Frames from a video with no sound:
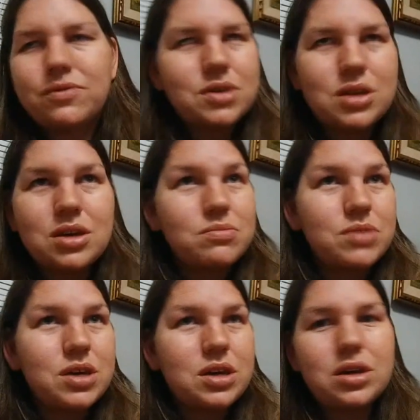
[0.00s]

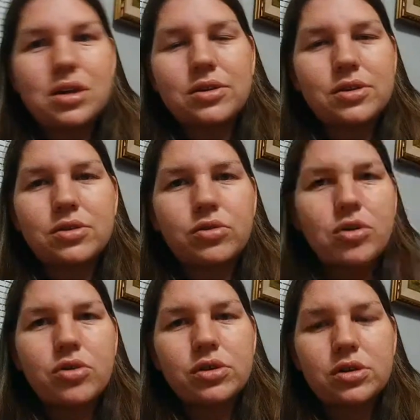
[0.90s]
EMPs,
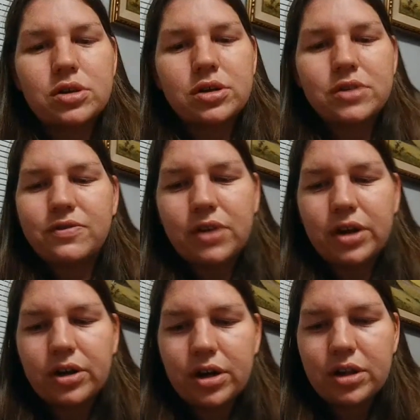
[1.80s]
ground
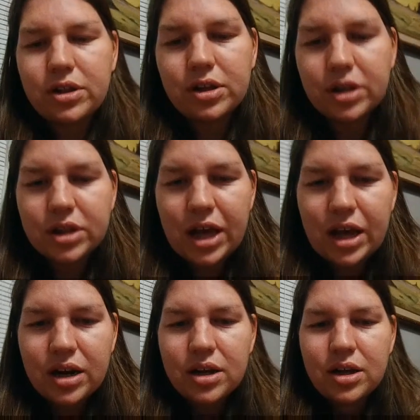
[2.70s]
flare, or anything like that,
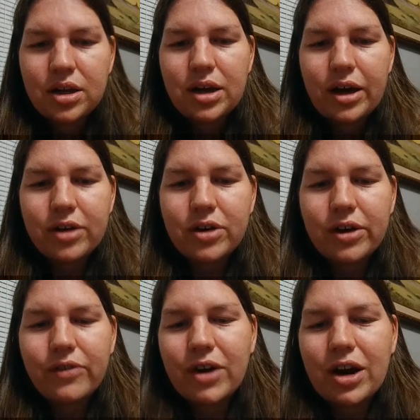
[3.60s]
I was trying to
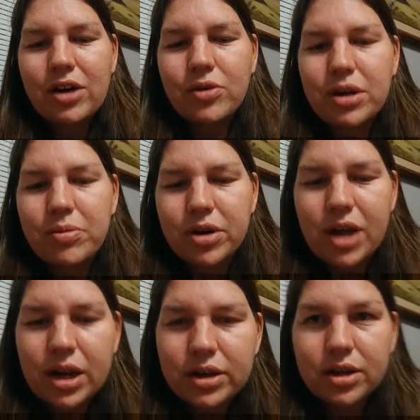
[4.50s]
figure out a way to
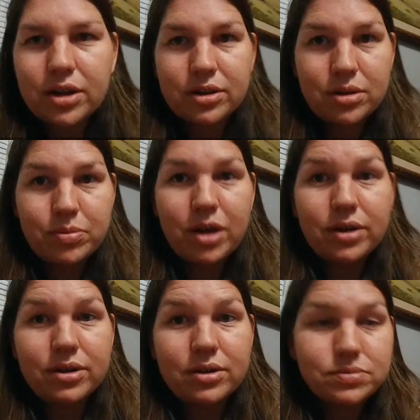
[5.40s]
protect it because the
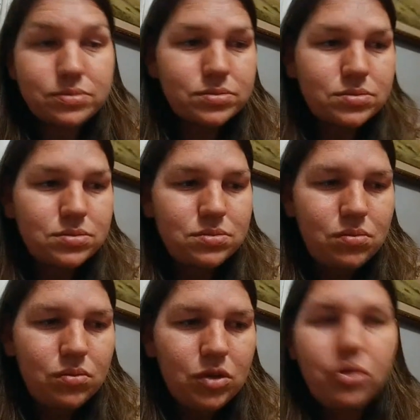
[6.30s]
bus
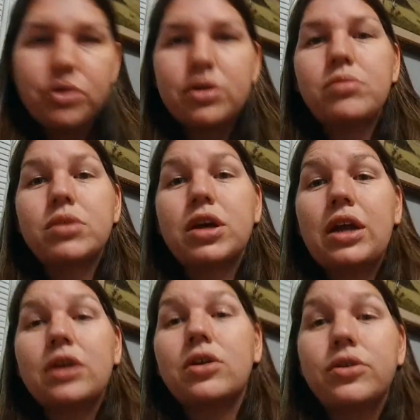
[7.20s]
was all
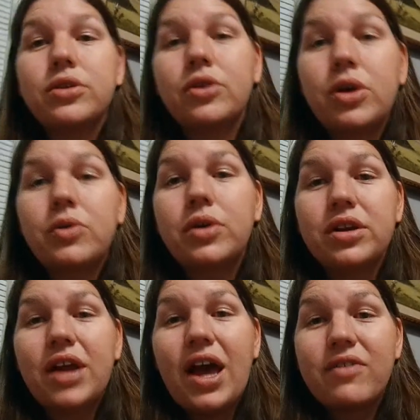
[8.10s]
mechanical, so it wouldn't
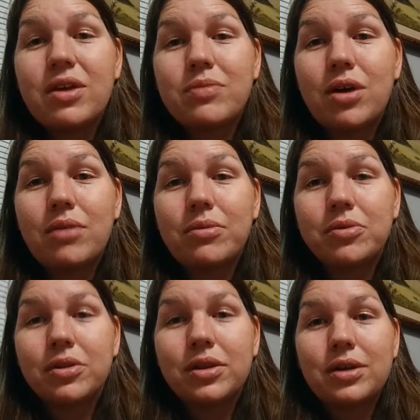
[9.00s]
have any problems
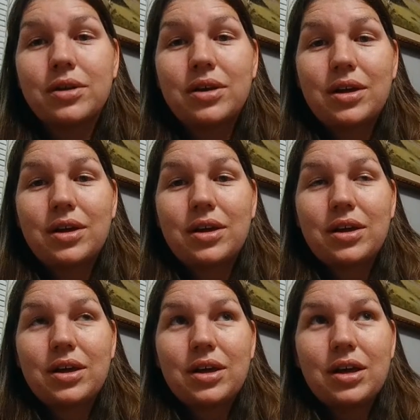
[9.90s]
with it.
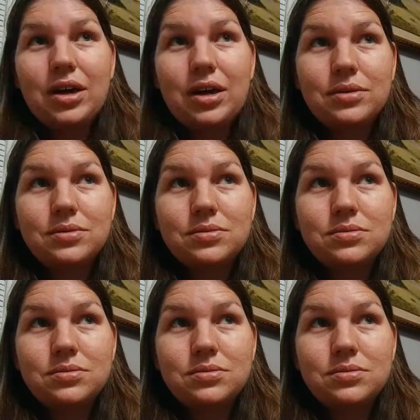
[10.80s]
And